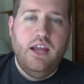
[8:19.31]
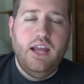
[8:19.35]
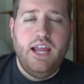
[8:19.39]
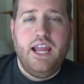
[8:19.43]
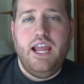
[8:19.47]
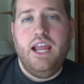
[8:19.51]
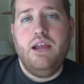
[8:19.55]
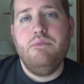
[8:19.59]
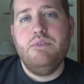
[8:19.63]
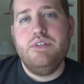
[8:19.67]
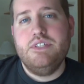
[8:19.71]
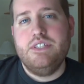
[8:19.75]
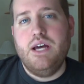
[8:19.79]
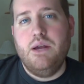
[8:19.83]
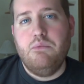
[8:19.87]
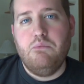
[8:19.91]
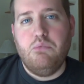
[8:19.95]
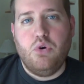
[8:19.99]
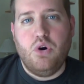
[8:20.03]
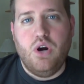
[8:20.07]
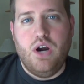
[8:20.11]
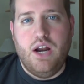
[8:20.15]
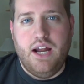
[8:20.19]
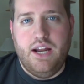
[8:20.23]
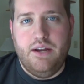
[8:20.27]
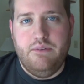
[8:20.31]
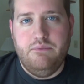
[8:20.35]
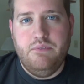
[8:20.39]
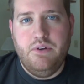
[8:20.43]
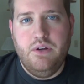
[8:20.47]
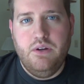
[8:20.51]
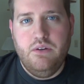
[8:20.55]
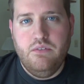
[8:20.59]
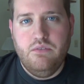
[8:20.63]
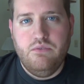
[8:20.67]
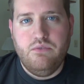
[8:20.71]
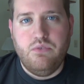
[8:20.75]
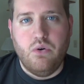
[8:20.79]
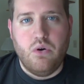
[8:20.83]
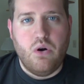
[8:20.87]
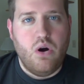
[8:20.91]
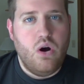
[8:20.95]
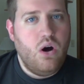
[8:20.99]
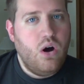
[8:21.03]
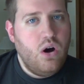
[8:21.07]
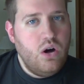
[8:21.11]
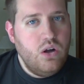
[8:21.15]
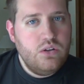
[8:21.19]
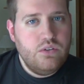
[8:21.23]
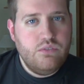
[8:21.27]
Amazon Prime, for
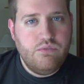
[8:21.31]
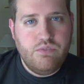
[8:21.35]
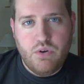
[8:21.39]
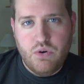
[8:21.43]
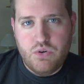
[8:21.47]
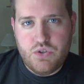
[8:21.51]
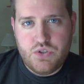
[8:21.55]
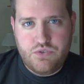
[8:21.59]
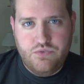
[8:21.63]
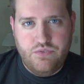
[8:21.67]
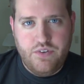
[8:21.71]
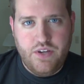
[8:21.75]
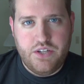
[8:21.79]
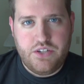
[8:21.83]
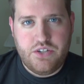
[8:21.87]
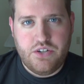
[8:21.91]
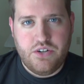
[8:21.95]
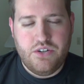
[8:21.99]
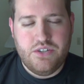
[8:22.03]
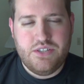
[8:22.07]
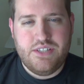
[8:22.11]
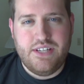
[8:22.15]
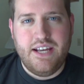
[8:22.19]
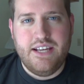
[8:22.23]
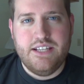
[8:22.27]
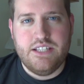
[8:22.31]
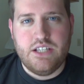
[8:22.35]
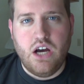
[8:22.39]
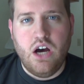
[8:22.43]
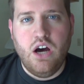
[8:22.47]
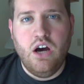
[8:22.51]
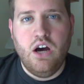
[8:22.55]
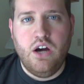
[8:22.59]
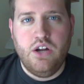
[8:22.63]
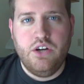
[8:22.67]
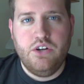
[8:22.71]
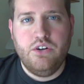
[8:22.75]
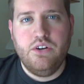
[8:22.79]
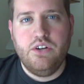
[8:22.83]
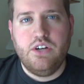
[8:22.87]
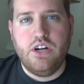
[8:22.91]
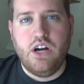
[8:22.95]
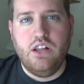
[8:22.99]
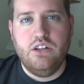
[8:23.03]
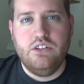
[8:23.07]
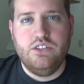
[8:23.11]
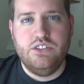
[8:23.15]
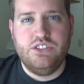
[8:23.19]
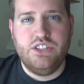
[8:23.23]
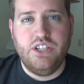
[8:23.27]
all of those features, is
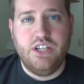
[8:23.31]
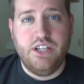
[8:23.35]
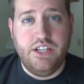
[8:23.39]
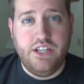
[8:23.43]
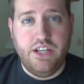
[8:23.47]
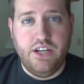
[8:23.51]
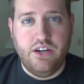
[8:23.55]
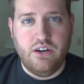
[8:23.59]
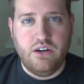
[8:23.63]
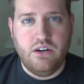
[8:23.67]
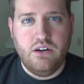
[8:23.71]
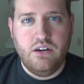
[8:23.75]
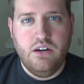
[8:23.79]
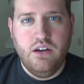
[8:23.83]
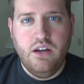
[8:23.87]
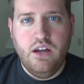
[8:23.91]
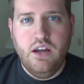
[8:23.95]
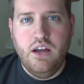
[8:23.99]
$100 a year.